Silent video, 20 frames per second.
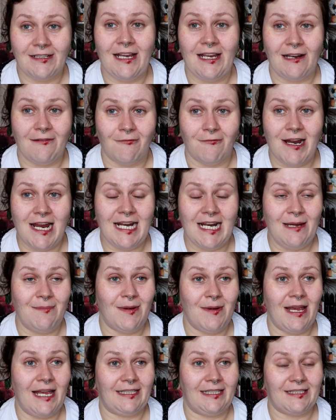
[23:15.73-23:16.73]
It
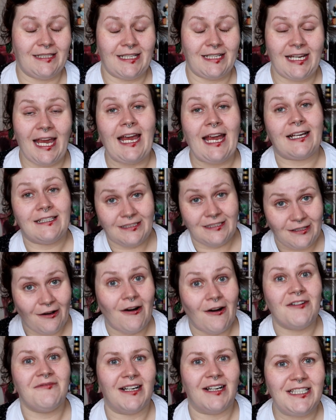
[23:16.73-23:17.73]
really, it's
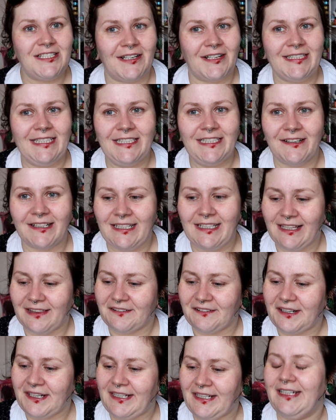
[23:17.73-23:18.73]
kickstarted my
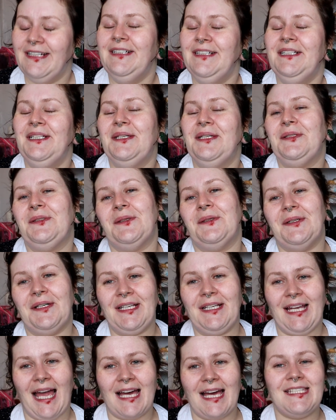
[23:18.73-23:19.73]
2023. So
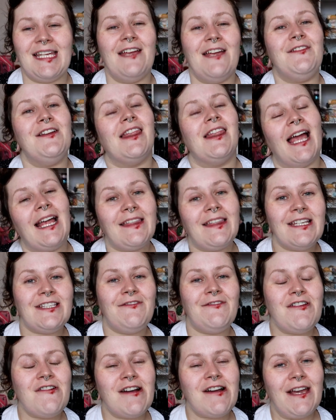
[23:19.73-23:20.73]
yes, if you like this
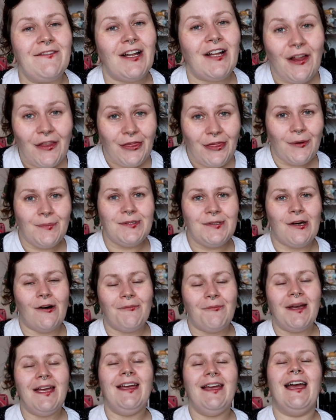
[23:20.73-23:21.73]
video, give it a little thumbs
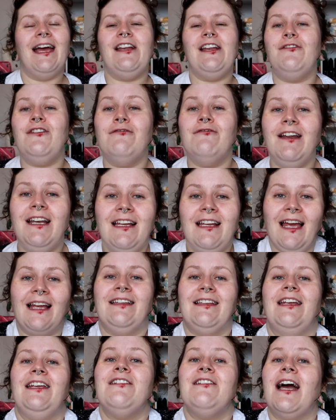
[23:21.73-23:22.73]
up. And if you really
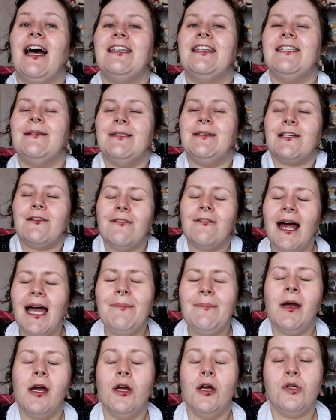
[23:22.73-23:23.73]
liked it, you can
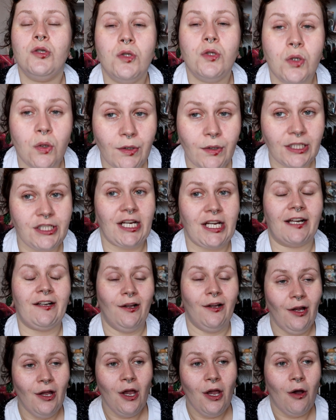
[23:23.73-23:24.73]
subscribe to the
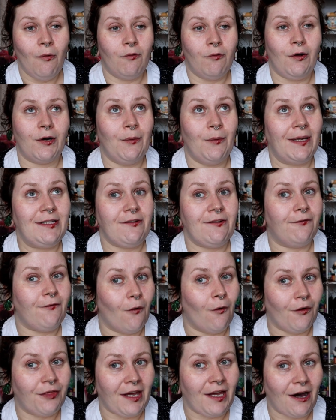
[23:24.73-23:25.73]
channel. We're on our way to
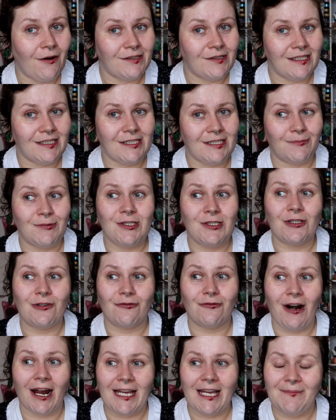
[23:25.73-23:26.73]
4,000
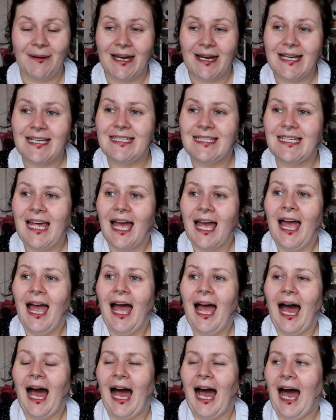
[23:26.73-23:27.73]
subscribers.
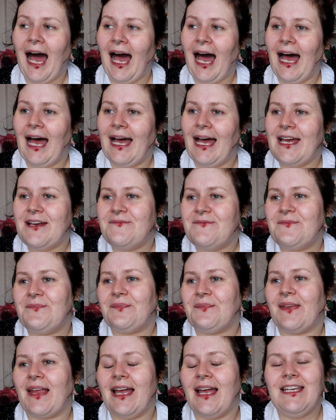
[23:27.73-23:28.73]

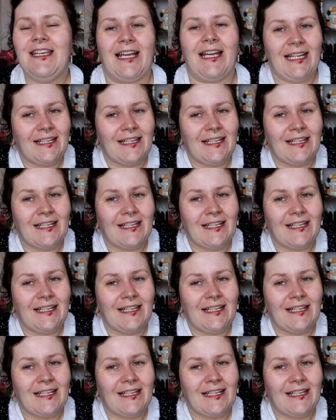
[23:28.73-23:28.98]
You